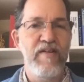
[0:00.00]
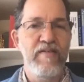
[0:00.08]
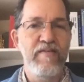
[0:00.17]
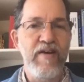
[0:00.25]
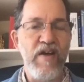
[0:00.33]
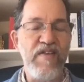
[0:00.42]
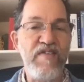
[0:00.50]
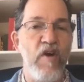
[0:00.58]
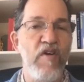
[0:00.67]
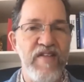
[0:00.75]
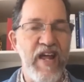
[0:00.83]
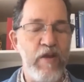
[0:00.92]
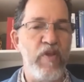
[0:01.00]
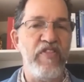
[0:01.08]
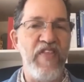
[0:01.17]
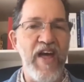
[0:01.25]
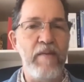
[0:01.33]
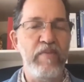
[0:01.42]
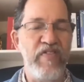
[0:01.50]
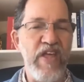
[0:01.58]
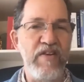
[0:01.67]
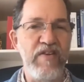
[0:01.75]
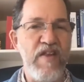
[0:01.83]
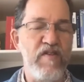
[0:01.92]
associated with that, but
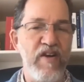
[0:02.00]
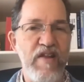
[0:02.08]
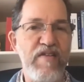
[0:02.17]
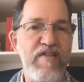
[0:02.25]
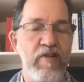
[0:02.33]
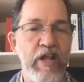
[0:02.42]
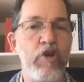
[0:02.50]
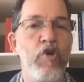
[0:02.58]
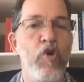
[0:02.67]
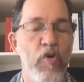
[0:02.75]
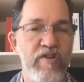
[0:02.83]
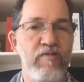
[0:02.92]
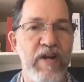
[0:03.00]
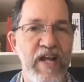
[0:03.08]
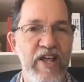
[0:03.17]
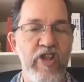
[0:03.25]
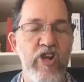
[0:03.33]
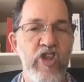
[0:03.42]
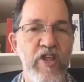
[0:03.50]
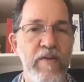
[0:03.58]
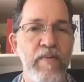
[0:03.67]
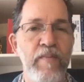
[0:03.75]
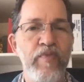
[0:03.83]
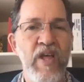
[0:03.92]
then it's not necessarily a cause or relationship.
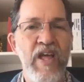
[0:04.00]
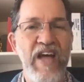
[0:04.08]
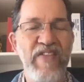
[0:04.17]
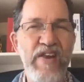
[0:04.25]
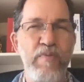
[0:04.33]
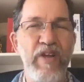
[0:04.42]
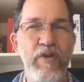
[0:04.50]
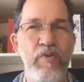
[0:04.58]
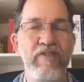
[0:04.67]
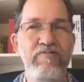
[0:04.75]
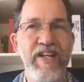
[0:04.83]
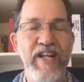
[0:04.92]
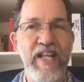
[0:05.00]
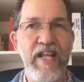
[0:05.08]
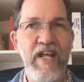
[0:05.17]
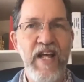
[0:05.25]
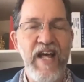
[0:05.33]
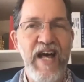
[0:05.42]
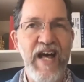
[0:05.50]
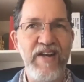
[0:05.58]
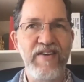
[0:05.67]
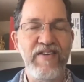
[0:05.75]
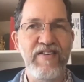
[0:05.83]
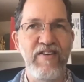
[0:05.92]
And that's where you want to really,
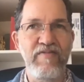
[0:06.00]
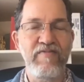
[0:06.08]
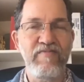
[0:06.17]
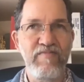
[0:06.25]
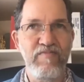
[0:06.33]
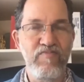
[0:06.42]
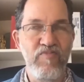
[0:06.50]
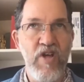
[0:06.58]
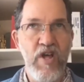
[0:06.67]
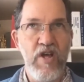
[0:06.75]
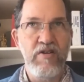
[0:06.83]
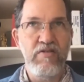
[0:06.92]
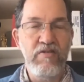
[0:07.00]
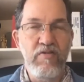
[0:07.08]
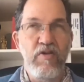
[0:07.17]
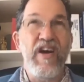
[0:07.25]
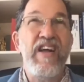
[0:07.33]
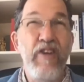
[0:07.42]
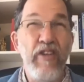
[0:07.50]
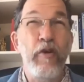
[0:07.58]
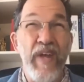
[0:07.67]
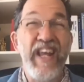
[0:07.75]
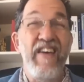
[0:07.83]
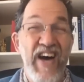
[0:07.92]
not that we
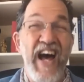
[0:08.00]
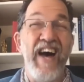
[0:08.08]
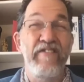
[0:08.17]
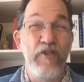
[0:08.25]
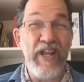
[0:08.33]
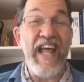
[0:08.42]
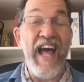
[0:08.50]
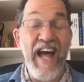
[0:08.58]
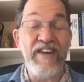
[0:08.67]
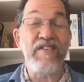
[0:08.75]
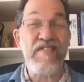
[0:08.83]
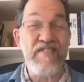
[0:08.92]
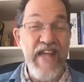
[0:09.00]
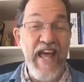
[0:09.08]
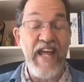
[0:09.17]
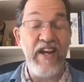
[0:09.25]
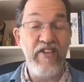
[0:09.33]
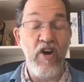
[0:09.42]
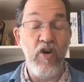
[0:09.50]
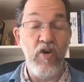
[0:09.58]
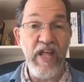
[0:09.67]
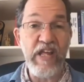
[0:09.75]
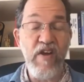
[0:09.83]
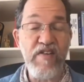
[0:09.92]
can ever fully understand the whole
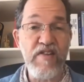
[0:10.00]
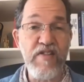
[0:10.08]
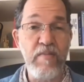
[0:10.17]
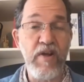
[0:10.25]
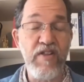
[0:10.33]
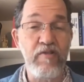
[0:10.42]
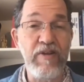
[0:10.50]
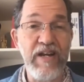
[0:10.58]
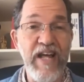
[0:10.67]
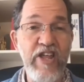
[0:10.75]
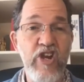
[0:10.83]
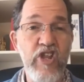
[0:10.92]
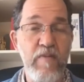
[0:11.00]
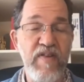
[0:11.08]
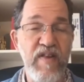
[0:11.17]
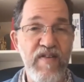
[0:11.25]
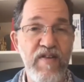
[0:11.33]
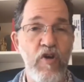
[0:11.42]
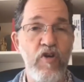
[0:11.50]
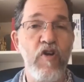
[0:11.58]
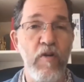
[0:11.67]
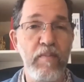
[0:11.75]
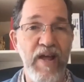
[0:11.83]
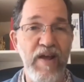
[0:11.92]
ecosystem, because the relationships are so
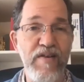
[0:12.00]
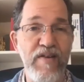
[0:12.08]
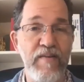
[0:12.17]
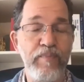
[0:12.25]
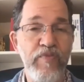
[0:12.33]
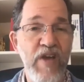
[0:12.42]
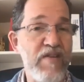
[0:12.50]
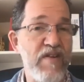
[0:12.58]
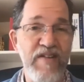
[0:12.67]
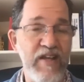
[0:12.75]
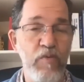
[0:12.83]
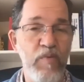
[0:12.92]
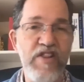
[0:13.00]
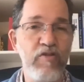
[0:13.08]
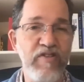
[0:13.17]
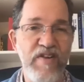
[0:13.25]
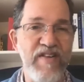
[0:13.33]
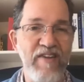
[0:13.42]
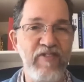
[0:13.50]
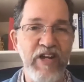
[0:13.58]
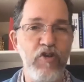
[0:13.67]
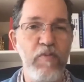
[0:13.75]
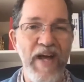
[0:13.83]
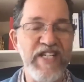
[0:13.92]
complex. And as I say, we're still discovering
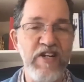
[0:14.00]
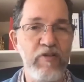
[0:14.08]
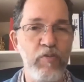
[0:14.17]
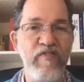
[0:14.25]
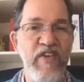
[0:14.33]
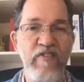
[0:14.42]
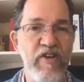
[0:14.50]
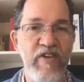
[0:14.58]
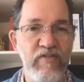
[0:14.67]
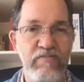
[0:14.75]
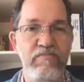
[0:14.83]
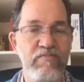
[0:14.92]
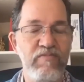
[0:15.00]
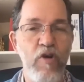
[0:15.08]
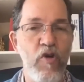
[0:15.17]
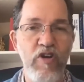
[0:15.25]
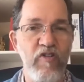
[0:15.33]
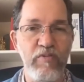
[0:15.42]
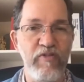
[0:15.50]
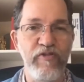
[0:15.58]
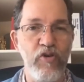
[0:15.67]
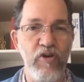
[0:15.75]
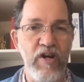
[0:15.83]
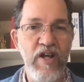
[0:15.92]
new bacteria we've never even heard of
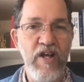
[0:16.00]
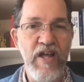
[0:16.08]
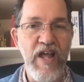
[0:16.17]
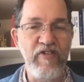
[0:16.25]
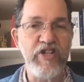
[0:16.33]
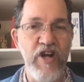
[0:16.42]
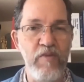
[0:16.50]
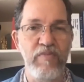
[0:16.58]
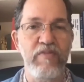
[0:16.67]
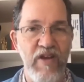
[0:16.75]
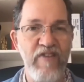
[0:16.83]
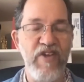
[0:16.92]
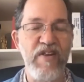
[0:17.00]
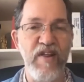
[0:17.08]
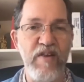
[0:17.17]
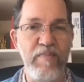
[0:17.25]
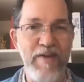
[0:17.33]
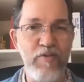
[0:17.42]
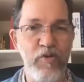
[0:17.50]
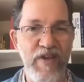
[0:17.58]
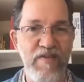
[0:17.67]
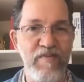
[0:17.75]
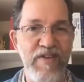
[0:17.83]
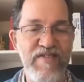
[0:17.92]
before. Every time, every 6 people
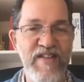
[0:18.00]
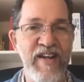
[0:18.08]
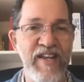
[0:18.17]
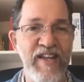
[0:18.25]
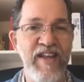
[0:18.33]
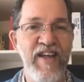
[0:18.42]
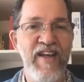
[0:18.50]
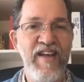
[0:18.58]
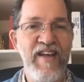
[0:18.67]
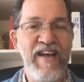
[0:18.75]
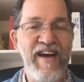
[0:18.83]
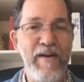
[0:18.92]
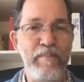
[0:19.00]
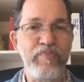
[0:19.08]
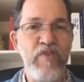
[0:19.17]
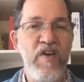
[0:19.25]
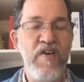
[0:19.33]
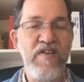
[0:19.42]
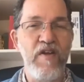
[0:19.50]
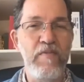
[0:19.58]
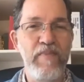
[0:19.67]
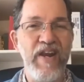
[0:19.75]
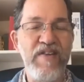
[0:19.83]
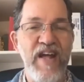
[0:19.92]
we study.
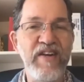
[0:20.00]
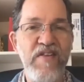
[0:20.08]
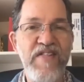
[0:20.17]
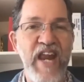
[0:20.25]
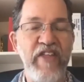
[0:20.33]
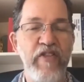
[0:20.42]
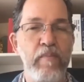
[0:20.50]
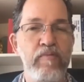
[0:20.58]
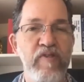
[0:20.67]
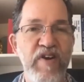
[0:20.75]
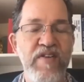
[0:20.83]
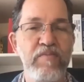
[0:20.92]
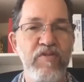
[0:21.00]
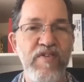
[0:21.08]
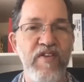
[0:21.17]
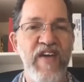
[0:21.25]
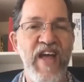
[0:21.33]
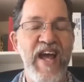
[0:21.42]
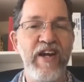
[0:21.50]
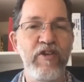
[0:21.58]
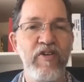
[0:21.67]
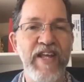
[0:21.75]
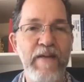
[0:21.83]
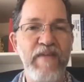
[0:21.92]
But it's understanding the principles of how do
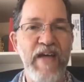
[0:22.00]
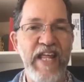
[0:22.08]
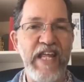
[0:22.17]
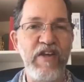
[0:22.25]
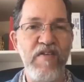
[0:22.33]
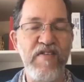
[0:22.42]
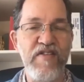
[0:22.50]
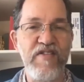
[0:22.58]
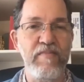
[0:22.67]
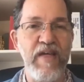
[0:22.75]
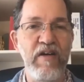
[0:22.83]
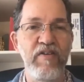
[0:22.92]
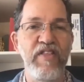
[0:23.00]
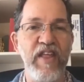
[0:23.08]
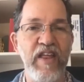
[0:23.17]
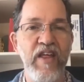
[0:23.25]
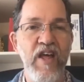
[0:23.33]
you keep that ecosystem healthy,